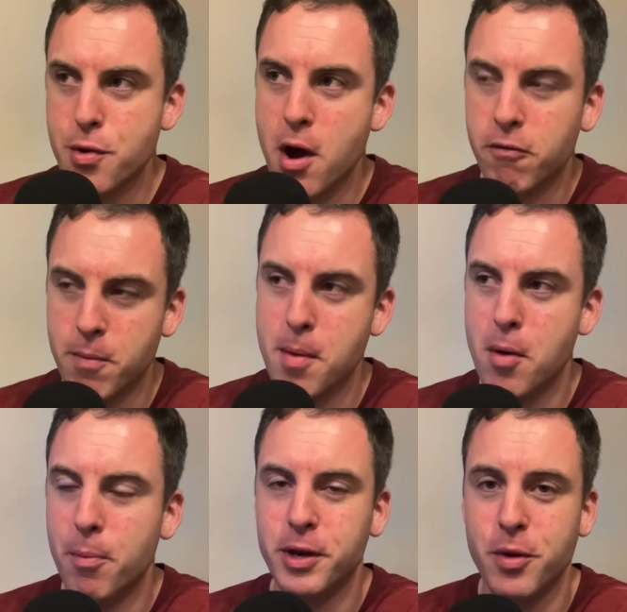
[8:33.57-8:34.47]
from the
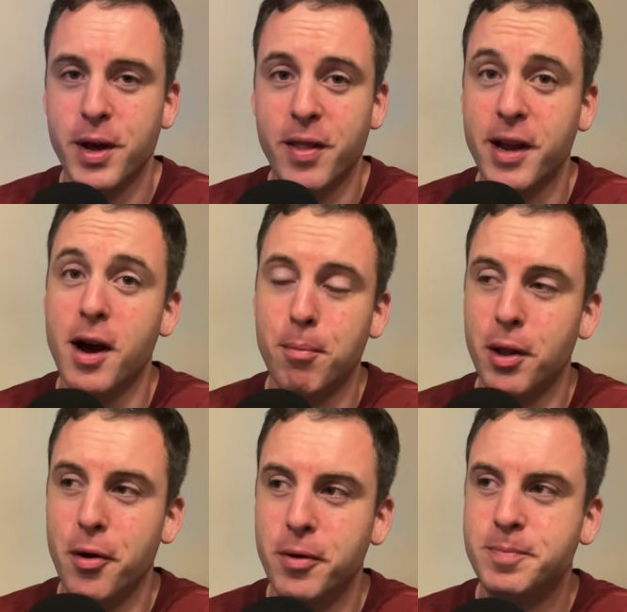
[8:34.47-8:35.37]
moment you hit
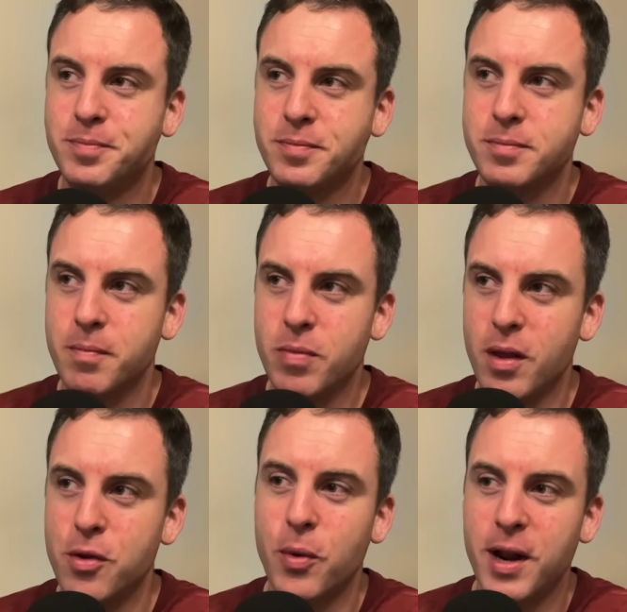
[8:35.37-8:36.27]
upload
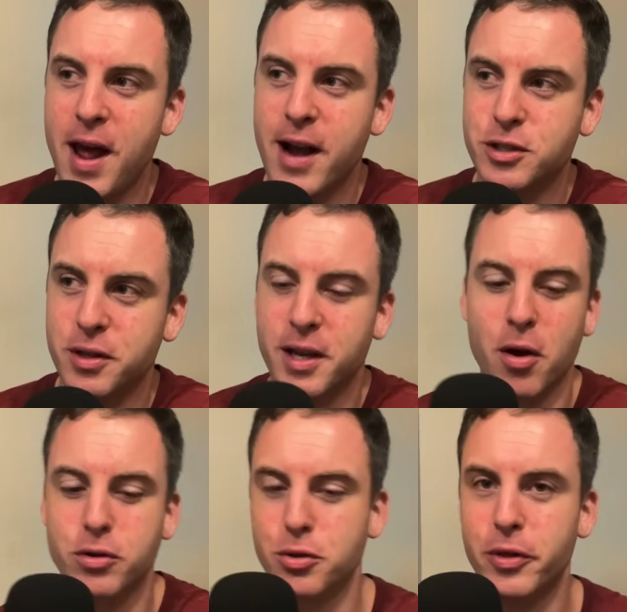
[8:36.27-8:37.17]
to when it actually
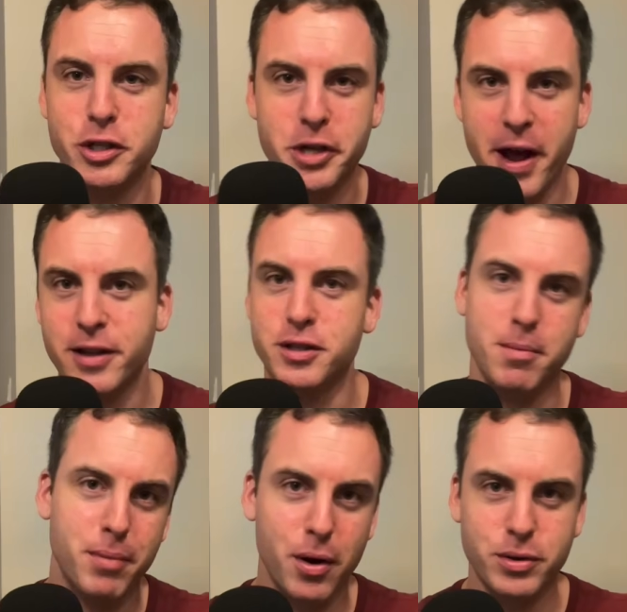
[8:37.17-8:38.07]
goes through the checks and
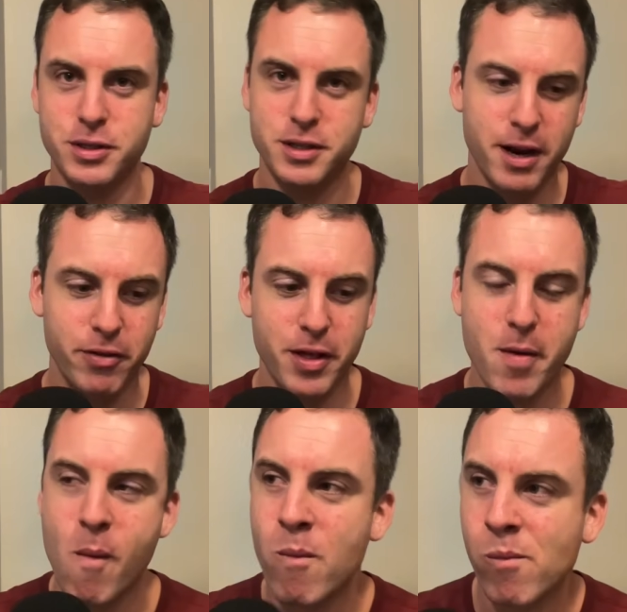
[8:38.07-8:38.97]
posts and everything,
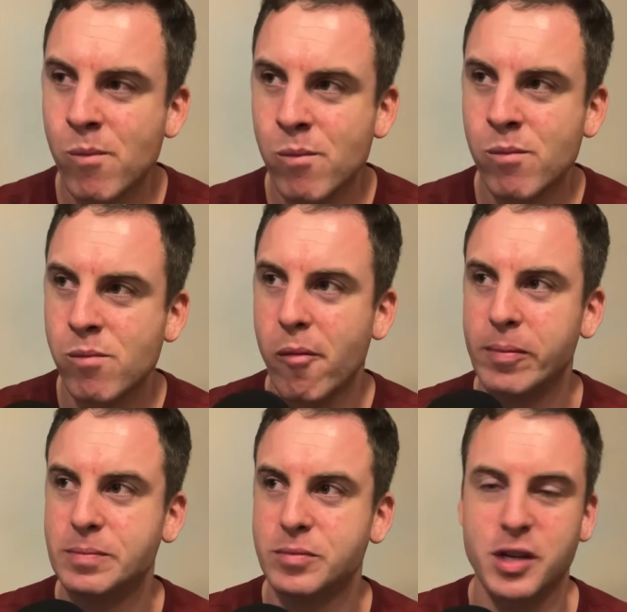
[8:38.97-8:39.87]

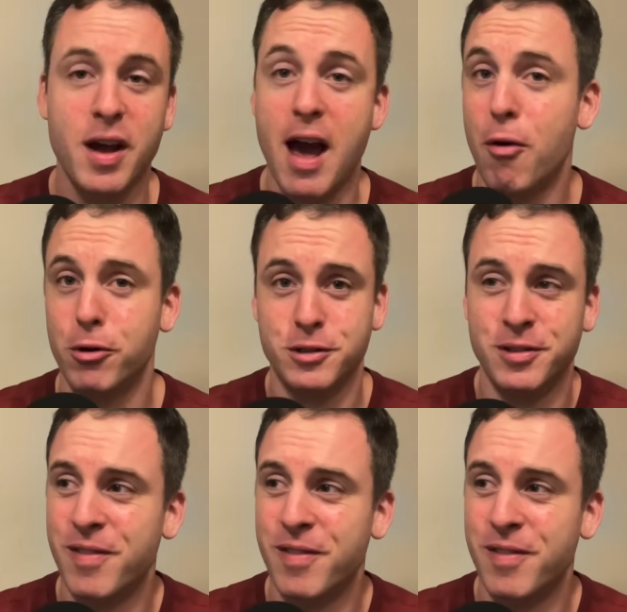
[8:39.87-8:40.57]
it's hours.